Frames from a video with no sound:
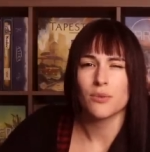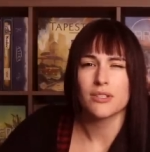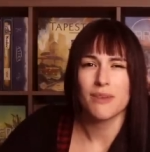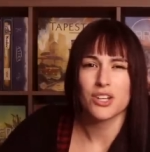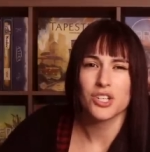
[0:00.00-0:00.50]

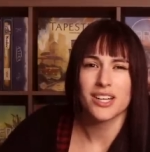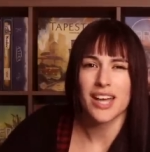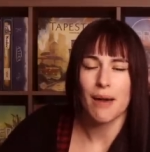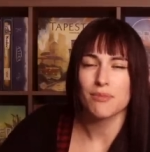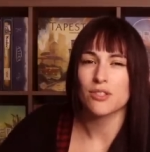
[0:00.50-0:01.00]
was mentioning
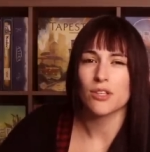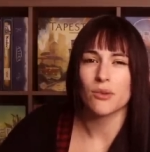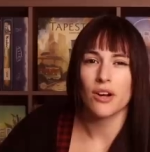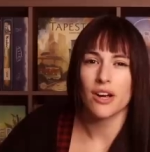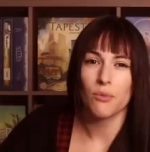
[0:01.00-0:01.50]
Captain
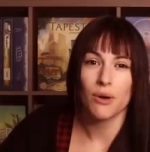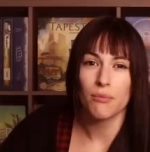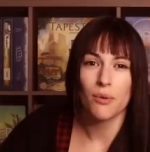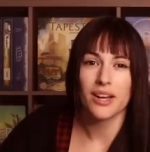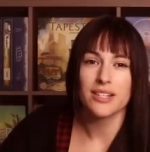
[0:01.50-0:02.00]
Sonar at one
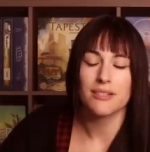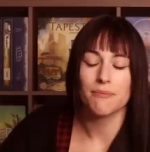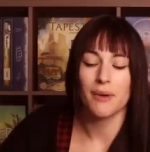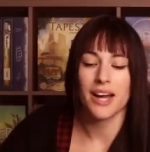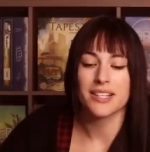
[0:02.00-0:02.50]
point,
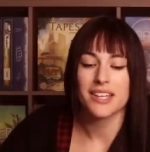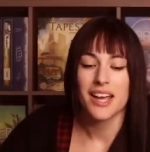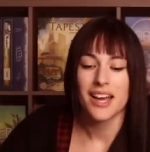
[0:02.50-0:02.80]
but